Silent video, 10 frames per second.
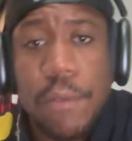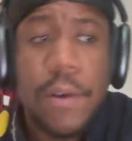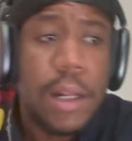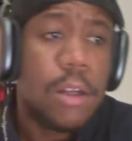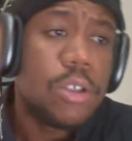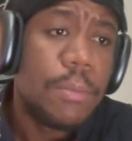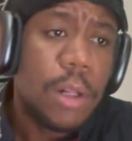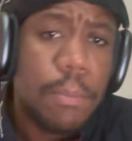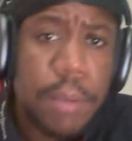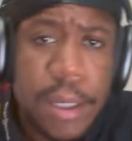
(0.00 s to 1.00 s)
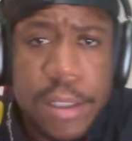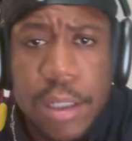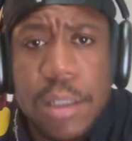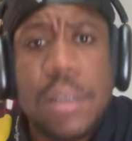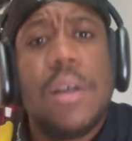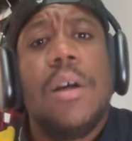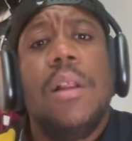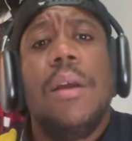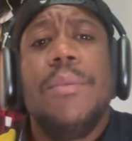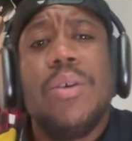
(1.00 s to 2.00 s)
find out some other places.
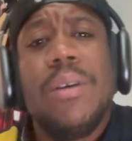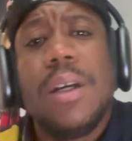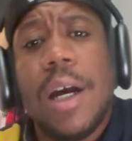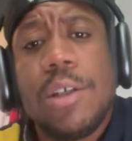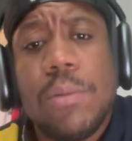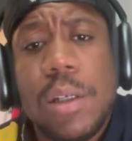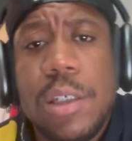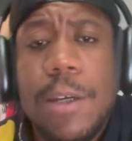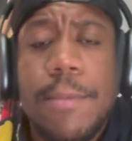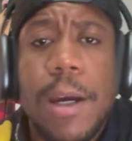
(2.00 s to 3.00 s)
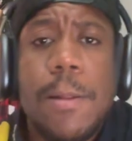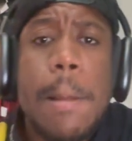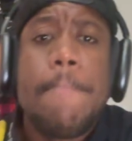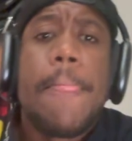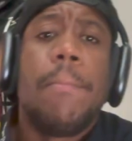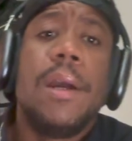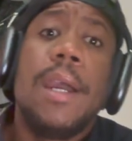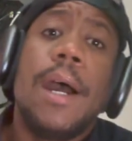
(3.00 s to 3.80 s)
Let me know what you guys want to see, man. But yeah,